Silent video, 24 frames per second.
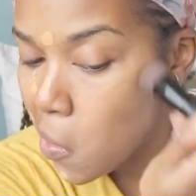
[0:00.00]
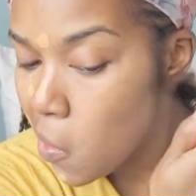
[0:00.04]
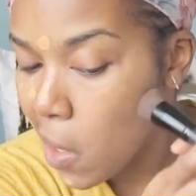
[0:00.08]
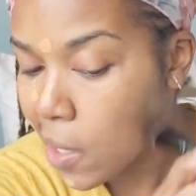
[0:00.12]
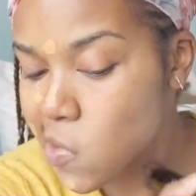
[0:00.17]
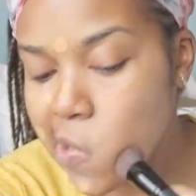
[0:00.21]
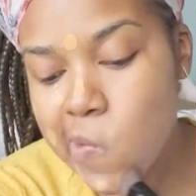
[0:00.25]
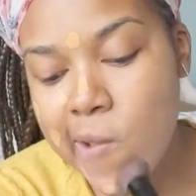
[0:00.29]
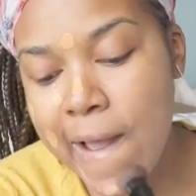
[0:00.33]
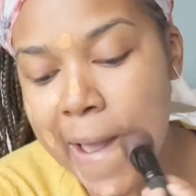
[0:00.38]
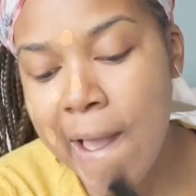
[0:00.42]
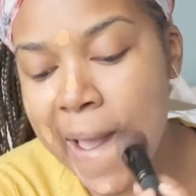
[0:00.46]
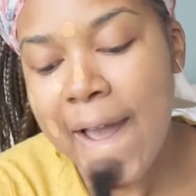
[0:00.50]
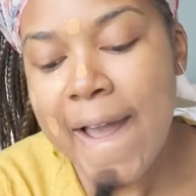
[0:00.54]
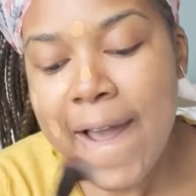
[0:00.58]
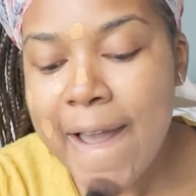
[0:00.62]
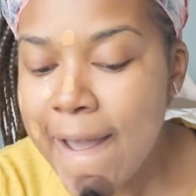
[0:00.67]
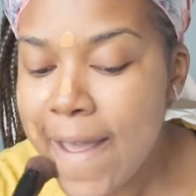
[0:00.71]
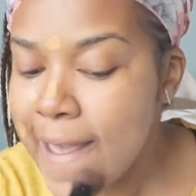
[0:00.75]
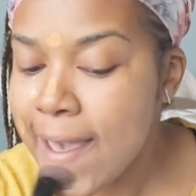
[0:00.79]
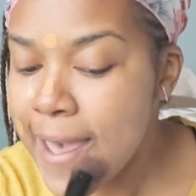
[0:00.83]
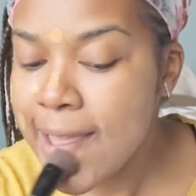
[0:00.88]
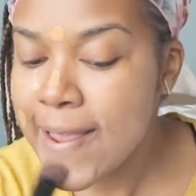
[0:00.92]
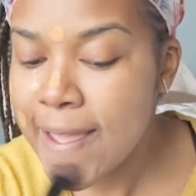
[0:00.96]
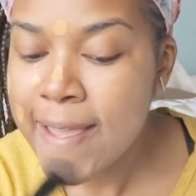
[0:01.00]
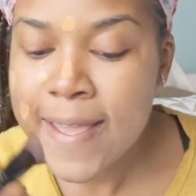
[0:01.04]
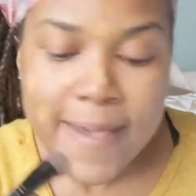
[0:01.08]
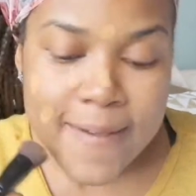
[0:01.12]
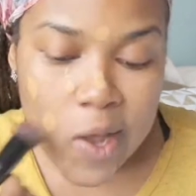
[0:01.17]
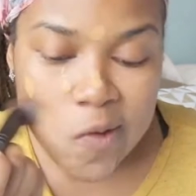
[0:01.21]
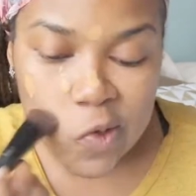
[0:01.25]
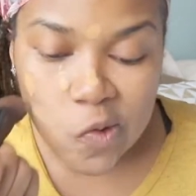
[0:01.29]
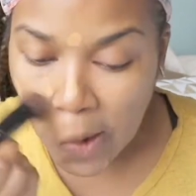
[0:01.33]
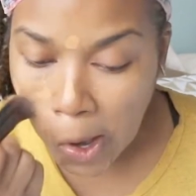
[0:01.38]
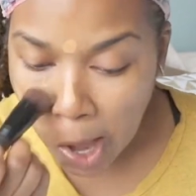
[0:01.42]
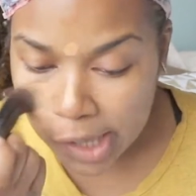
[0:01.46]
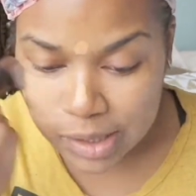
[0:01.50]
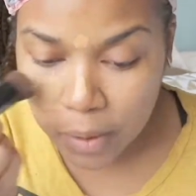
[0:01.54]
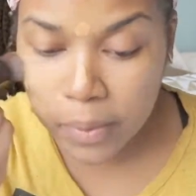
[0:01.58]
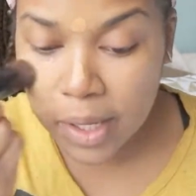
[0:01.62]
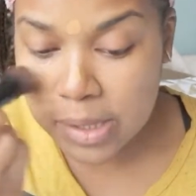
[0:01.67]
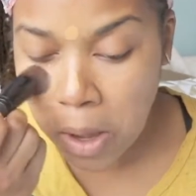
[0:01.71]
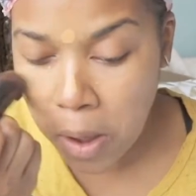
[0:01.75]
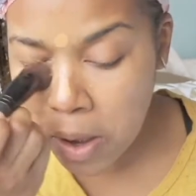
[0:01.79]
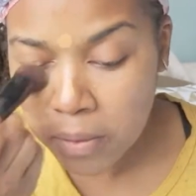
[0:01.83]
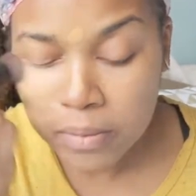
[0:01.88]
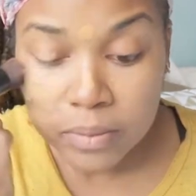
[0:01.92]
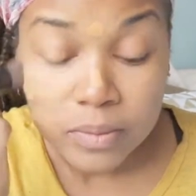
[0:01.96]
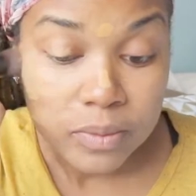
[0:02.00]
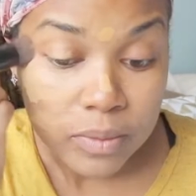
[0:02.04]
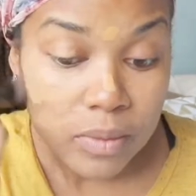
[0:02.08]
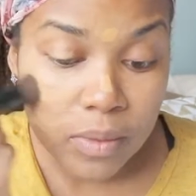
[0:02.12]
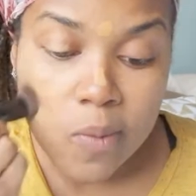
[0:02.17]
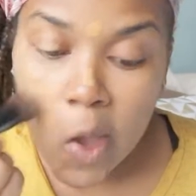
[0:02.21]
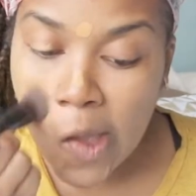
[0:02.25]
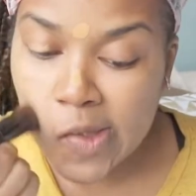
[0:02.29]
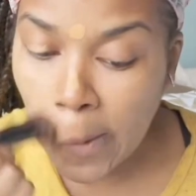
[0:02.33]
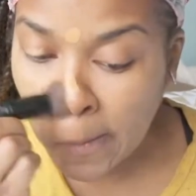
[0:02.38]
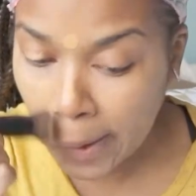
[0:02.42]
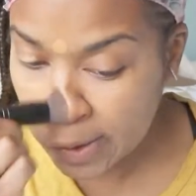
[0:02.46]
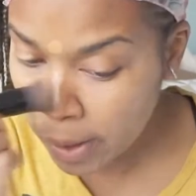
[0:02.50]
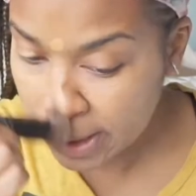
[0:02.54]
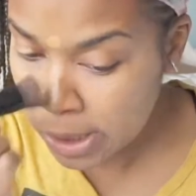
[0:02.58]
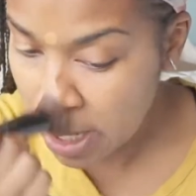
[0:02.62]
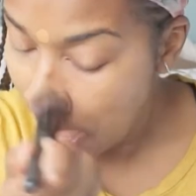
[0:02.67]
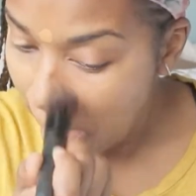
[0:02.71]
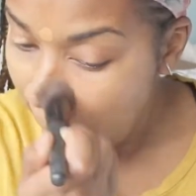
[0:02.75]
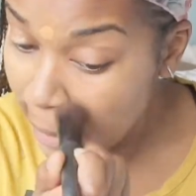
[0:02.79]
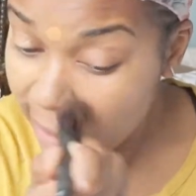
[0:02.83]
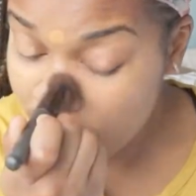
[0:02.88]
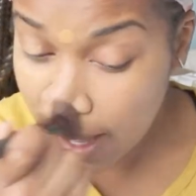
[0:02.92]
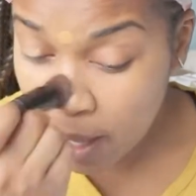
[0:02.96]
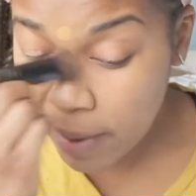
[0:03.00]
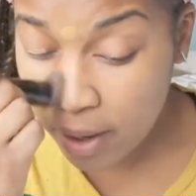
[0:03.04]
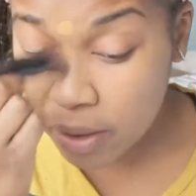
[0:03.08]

There's no artificial light. The sun is setting though,